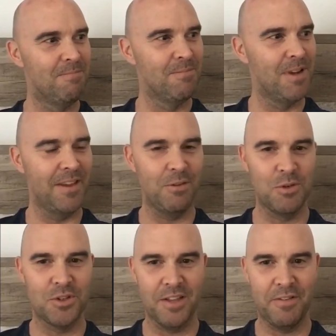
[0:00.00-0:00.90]
I think
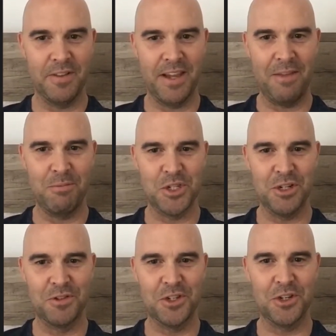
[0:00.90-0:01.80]
they gave
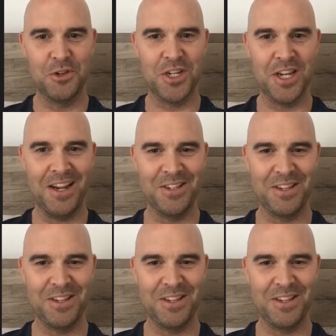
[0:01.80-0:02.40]
themselves 2 stars.